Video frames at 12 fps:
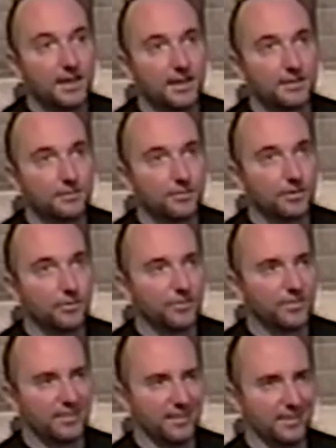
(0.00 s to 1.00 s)
And I used to
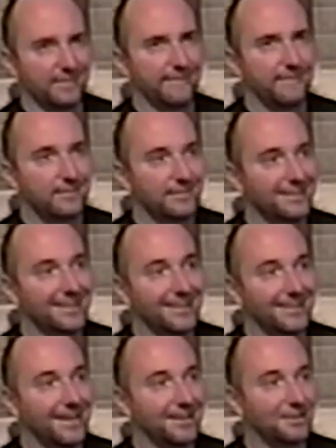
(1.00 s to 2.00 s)
always think,
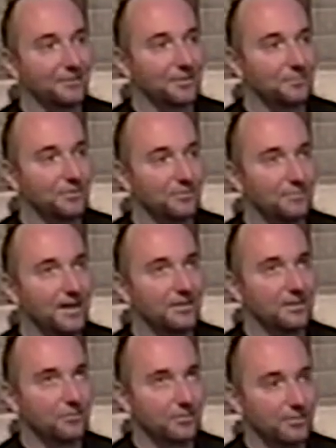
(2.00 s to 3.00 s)
how the heck are we going to move a mountain?